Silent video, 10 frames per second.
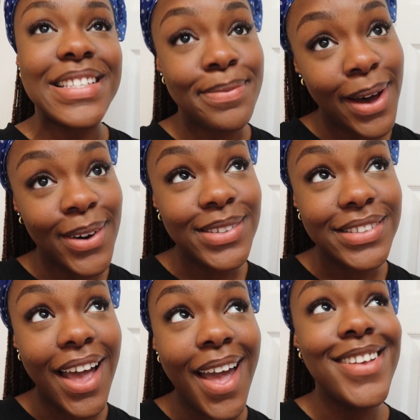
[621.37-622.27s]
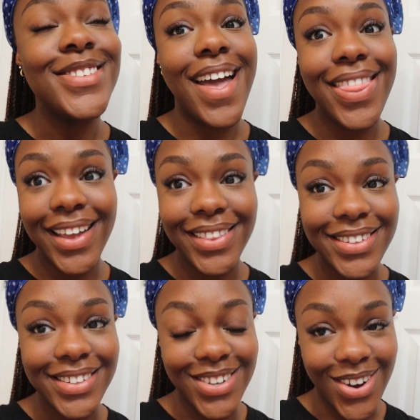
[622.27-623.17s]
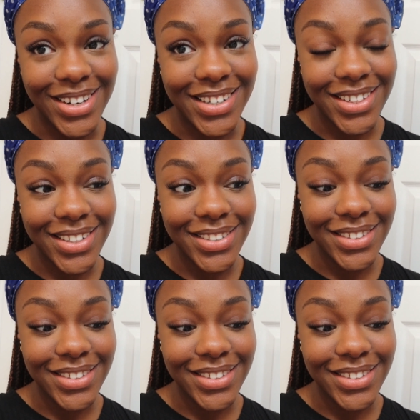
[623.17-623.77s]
smells, so I think this is God.